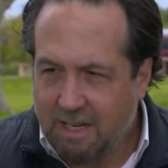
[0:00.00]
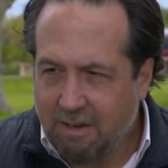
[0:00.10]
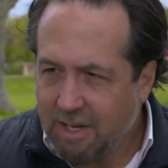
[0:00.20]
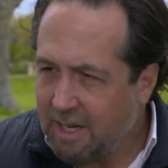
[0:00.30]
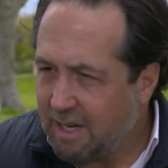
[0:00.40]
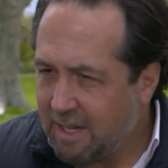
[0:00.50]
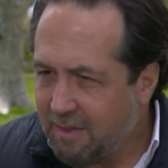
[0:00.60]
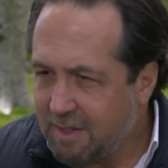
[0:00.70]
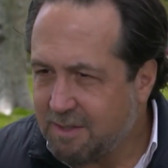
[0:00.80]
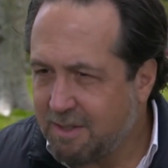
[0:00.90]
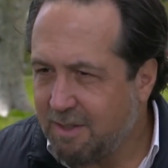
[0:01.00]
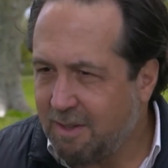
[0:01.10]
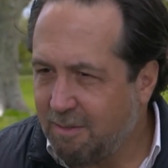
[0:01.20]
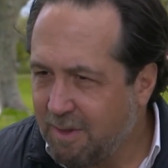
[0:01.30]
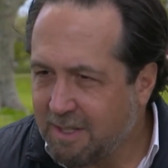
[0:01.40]
Arianna had this
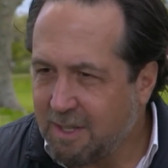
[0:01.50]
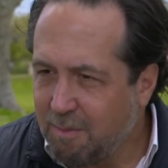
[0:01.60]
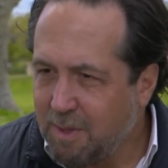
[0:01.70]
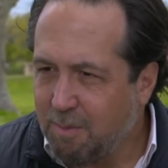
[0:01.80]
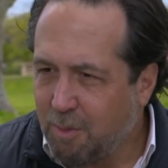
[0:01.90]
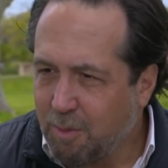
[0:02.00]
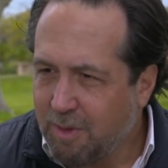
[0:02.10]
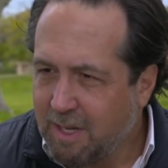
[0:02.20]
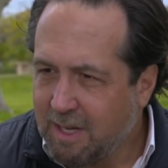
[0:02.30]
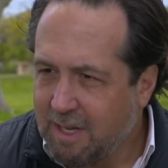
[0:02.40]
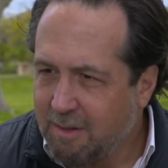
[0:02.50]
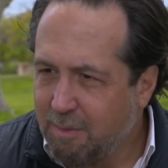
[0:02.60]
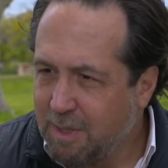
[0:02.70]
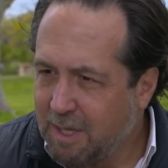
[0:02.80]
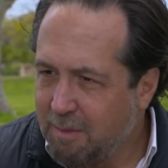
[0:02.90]
effect on people where they kind
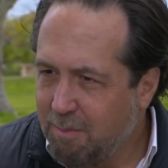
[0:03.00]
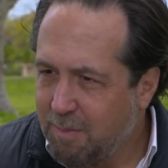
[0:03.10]
of became